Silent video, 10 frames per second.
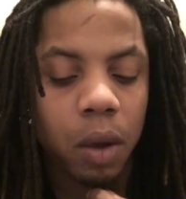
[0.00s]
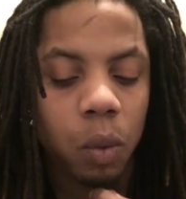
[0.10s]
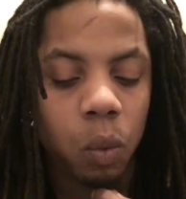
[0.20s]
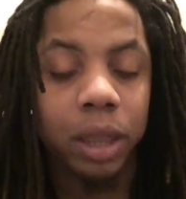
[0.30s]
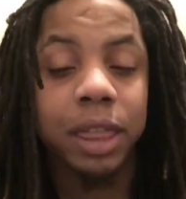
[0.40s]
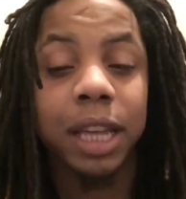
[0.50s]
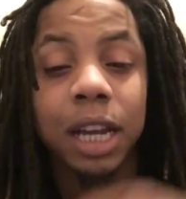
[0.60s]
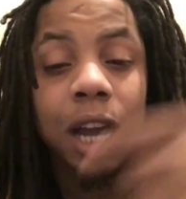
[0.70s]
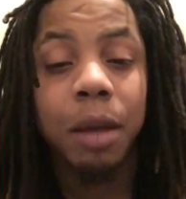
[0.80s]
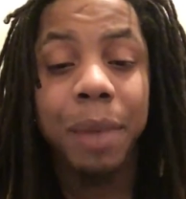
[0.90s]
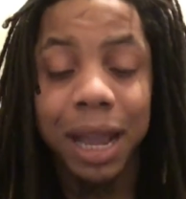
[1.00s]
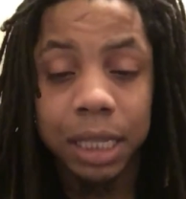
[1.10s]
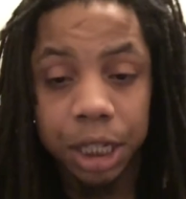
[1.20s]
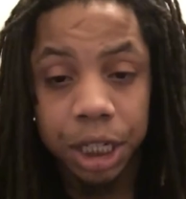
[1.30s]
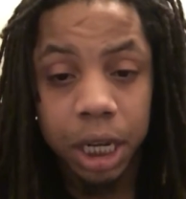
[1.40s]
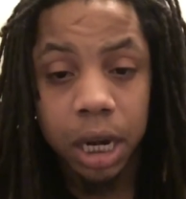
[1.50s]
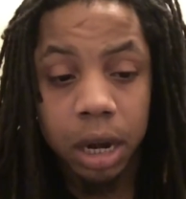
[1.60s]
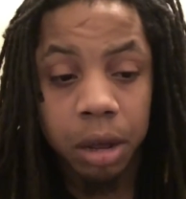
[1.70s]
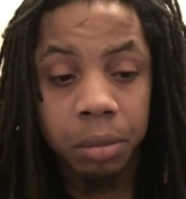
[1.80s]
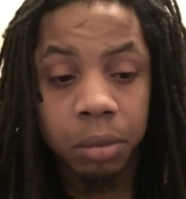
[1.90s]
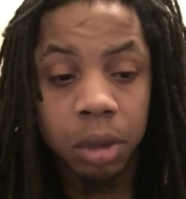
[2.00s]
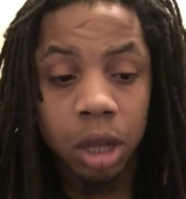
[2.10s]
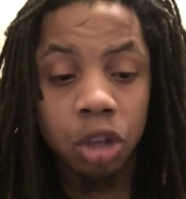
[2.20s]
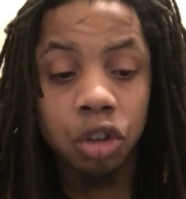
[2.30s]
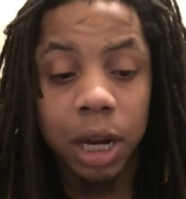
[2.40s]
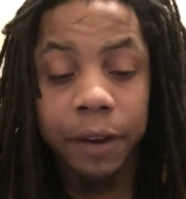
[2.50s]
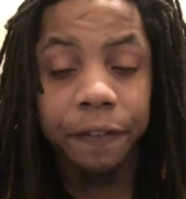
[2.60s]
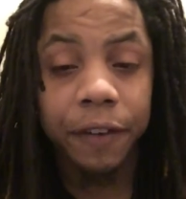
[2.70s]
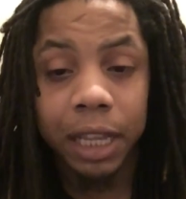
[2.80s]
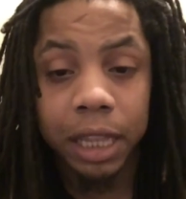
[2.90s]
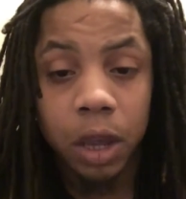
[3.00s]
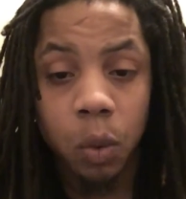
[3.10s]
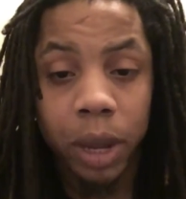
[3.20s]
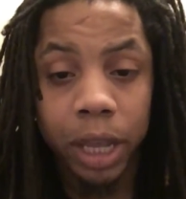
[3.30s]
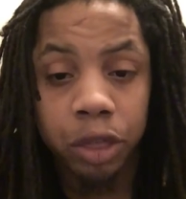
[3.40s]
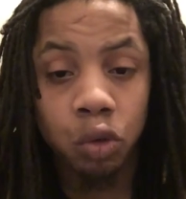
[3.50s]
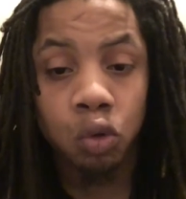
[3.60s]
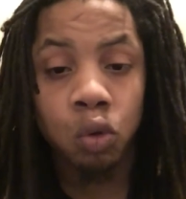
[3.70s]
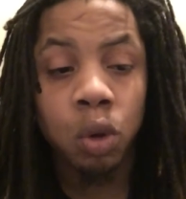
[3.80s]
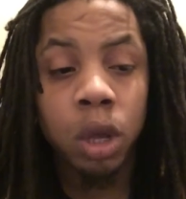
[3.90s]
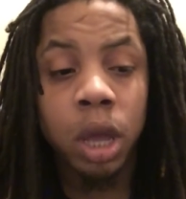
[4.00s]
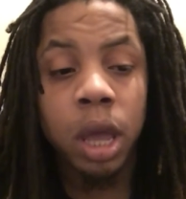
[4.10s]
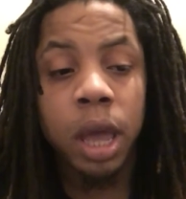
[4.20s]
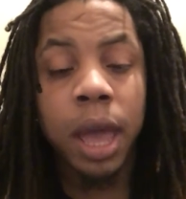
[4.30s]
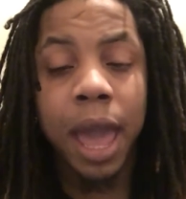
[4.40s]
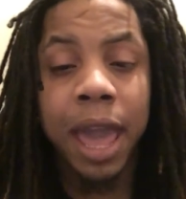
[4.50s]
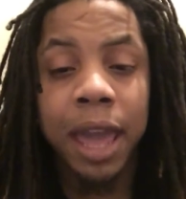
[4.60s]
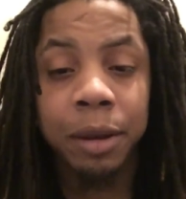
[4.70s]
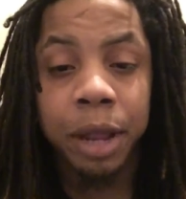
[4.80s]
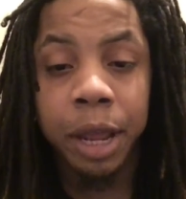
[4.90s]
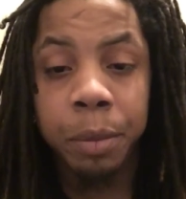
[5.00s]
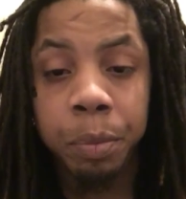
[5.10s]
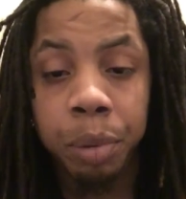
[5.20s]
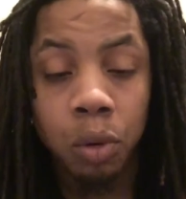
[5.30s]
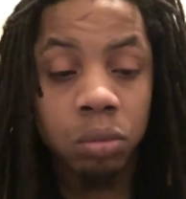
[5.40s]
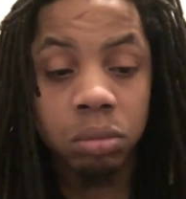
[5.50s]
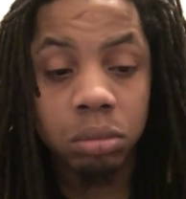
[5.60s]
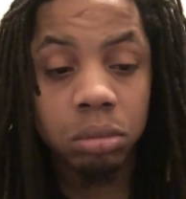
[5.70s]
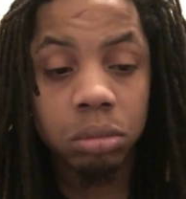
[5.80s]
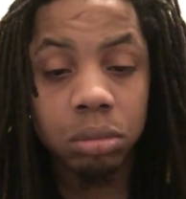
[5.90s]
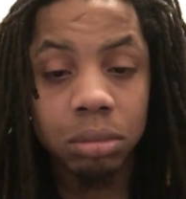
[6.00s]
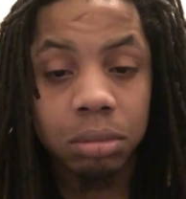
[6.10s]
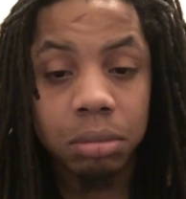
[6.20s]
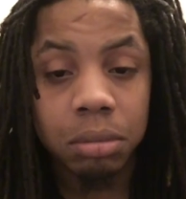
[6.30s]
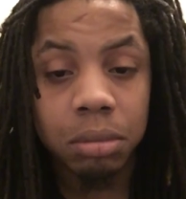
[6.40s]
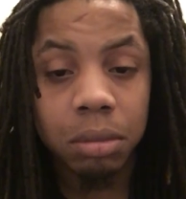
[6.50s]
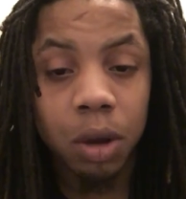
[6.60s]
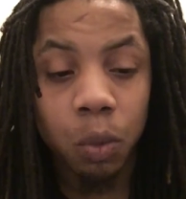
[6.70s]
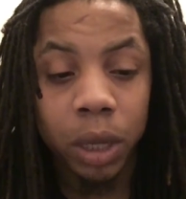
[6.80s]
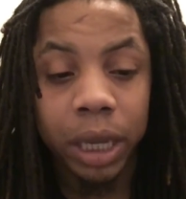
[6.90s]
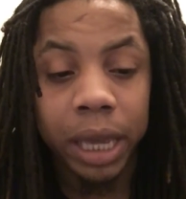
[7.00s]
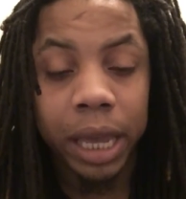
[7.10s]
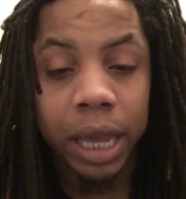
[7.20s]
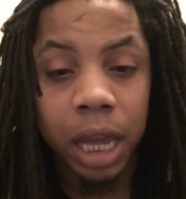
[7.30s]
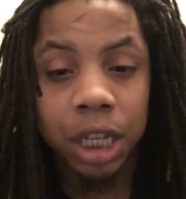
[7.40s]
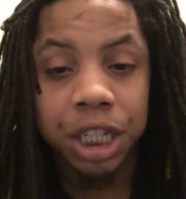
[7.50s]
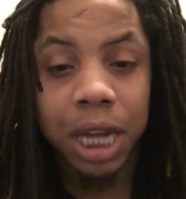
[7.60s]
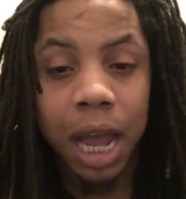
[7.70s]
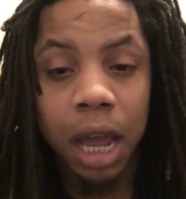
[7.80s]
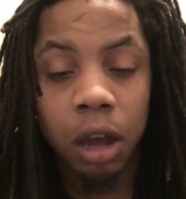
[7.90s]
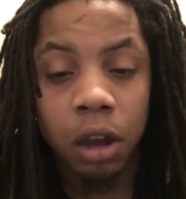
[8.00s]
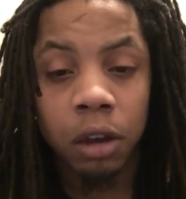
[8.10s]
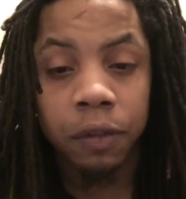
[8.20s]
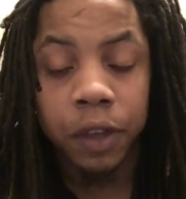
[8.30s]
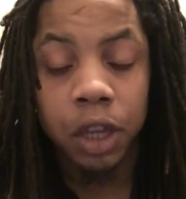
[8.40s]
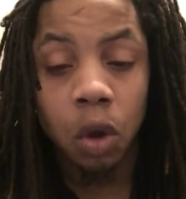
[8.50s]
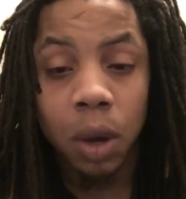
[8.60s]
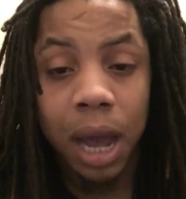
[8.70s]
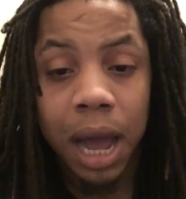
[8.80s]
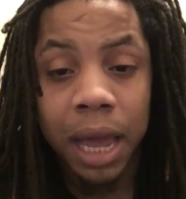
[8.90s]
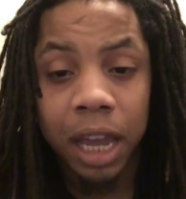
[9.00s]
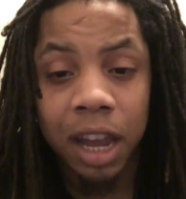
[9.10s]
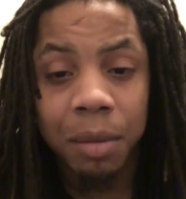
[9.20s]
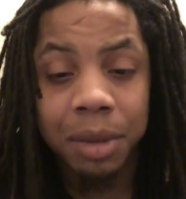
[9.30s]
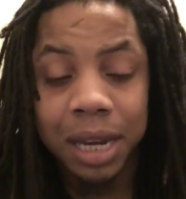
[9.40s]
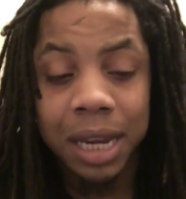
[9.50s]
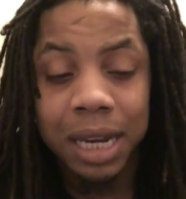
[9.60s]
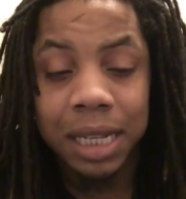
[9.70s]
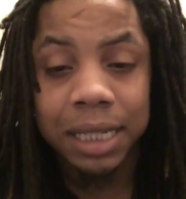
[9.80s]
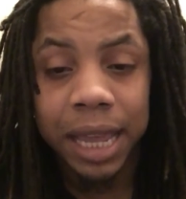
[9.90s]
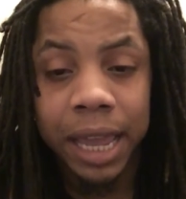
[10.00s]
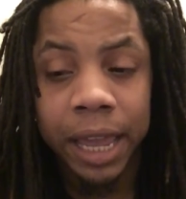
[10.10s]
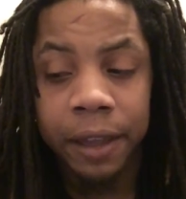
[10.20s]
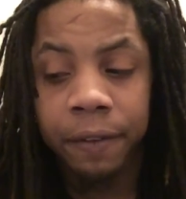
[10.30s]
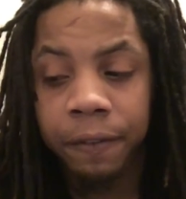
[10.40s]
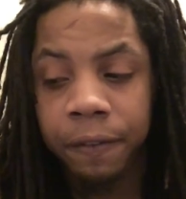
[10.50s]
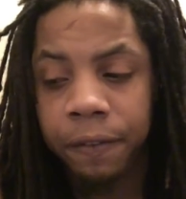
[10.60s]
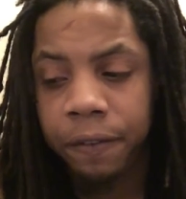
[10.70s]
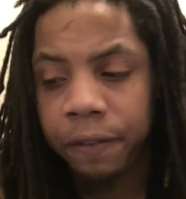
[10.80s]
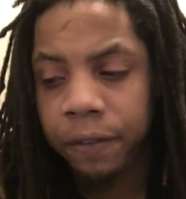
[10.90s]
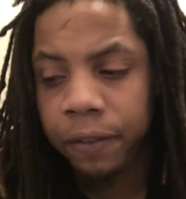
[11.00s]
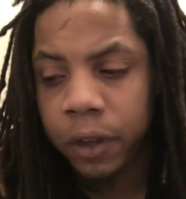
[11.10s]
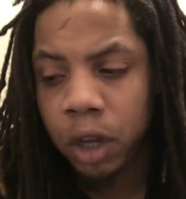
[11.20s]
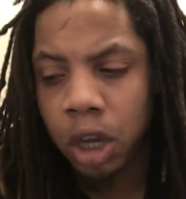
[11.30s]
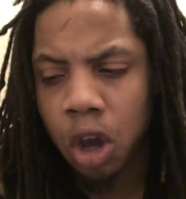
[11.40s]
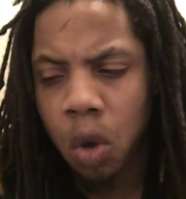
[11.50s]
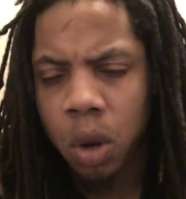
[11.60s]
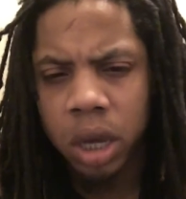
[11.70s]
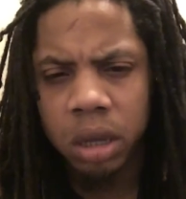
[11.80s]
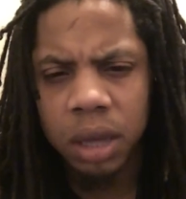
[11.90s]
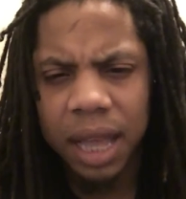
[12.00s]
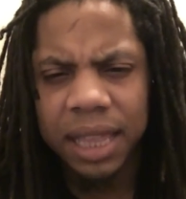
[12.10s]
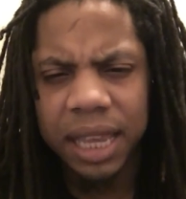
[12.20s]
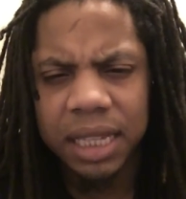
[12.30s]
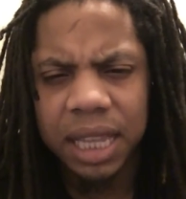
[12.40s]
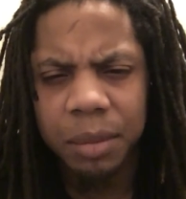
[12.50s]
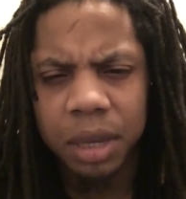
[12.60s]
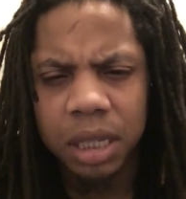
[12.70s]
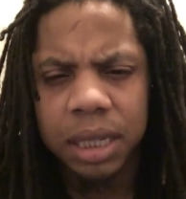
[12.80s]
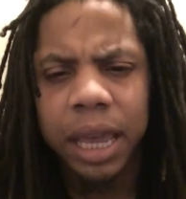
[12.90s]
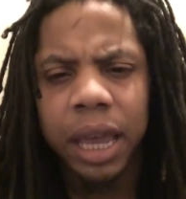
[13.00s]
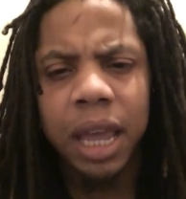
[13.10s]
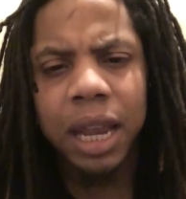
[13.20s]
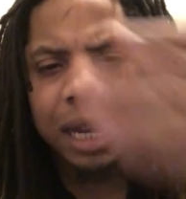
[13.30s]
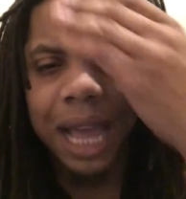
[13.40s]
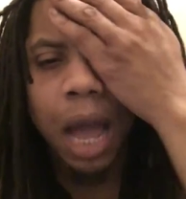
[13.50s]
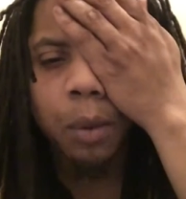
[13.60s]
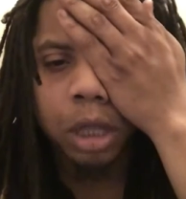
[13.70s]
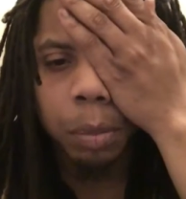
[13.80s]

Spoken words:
we then cut back to Shin and them trying to fight their way through, and then boom, we get a shot of KyouKai coming in to save Koga, I think his name is. Yeah, the guy with the